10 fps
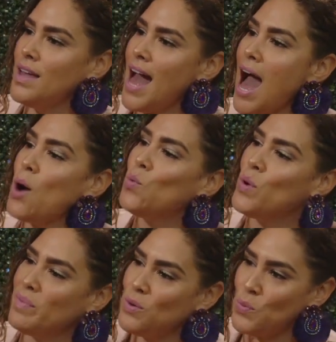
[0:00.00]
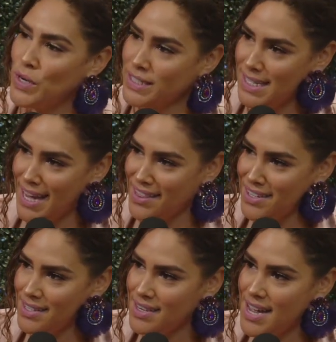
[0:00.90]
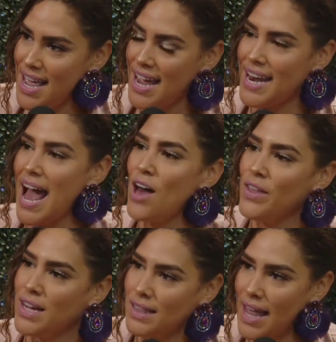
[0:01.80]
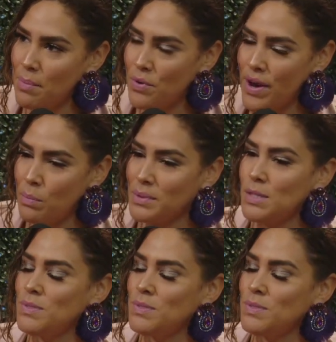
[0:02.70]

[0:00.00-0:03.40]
how women work together mm-hmm. and how they collaborate, but mm-hmm.